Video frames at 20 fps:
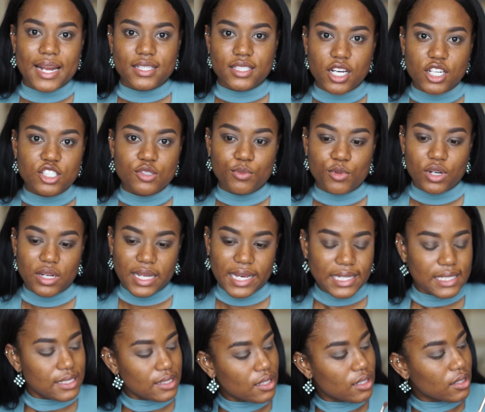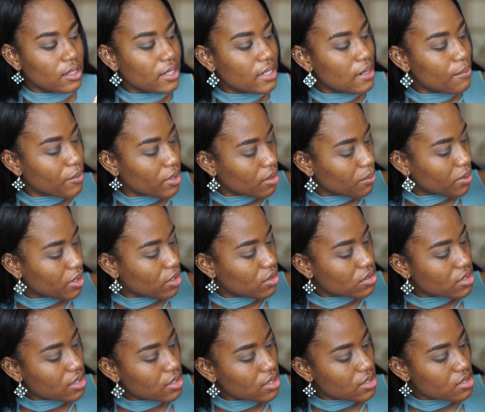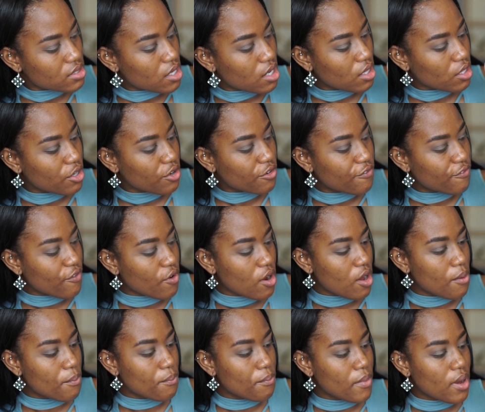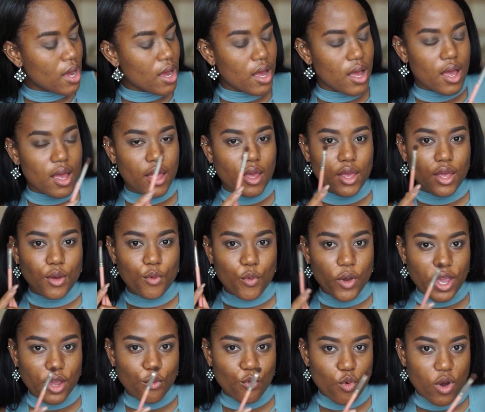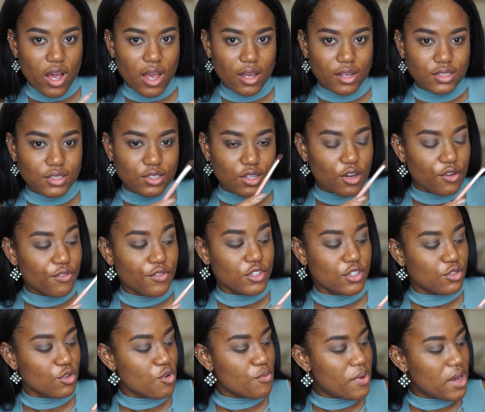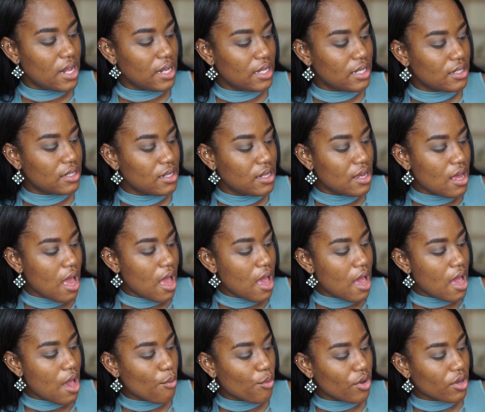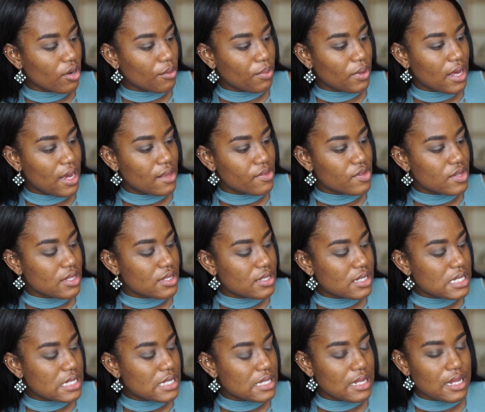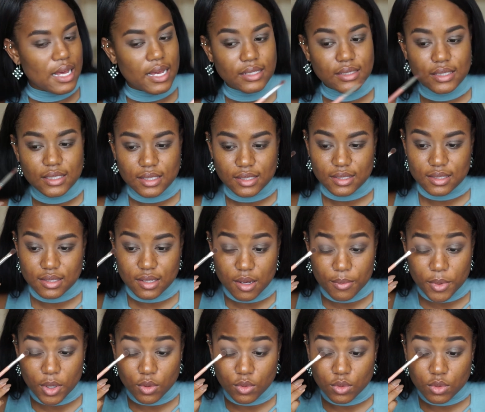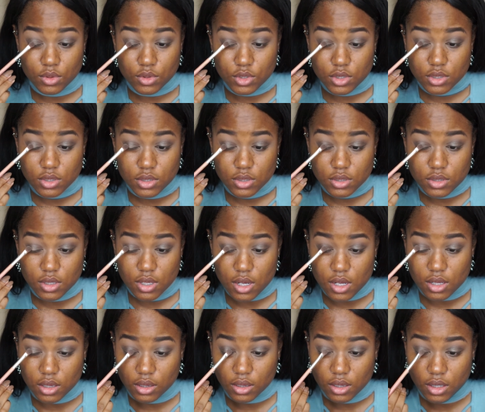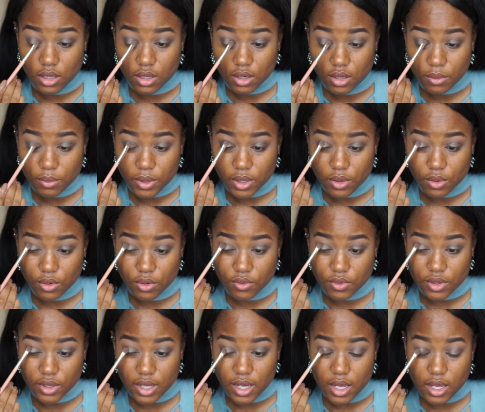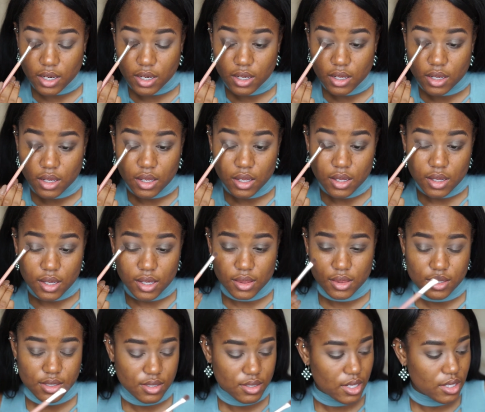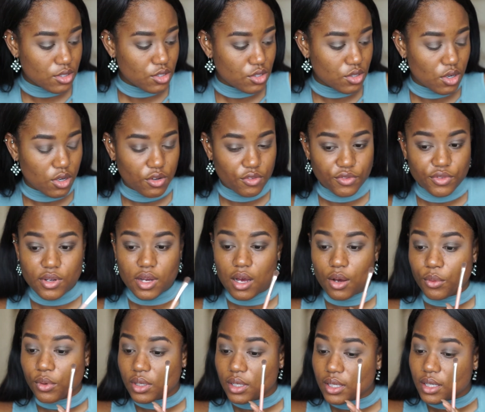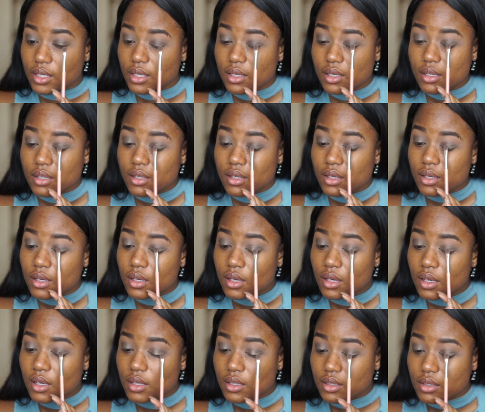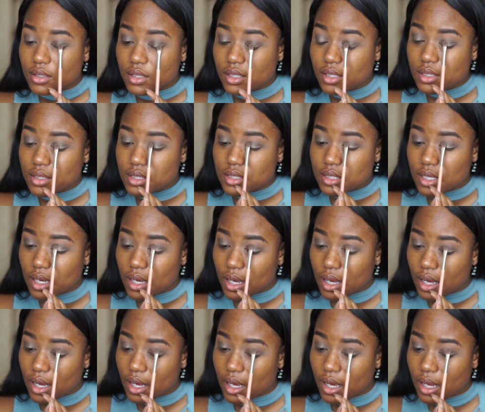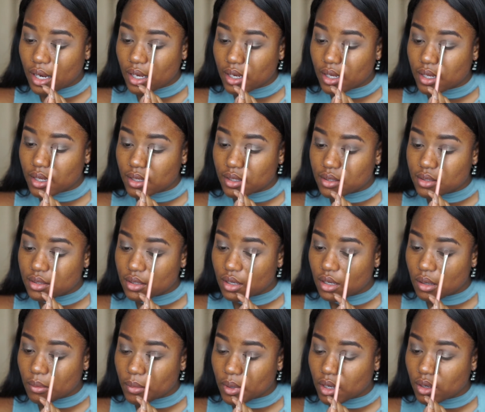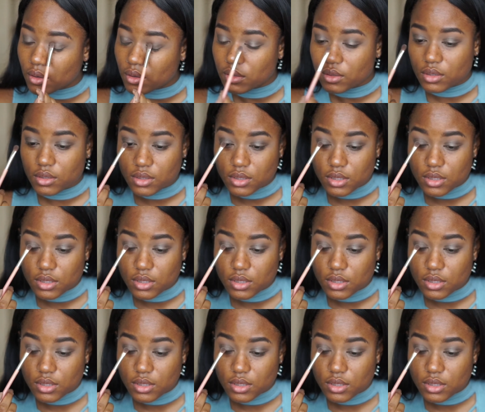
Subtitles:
add a touch more light to the lid, I'm going to be using this color from my WetnWild Comfort Zone palette. And we're going to apply the slightest amount, just a little bit over that in the center of our lid. The tiniest amount.